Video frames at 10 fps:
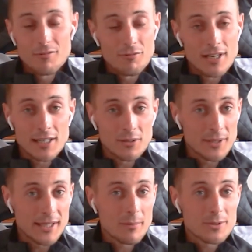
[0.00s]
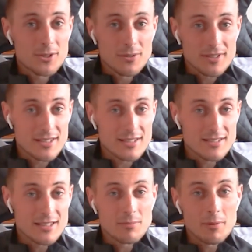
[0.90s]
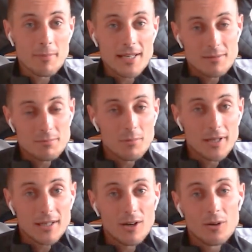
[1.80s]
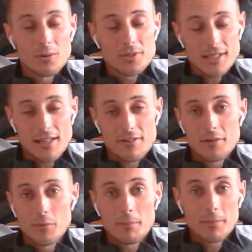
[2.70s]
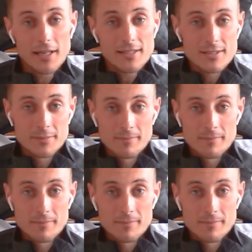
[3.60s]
Really unique opportunity to see some amazing public art all together in one place.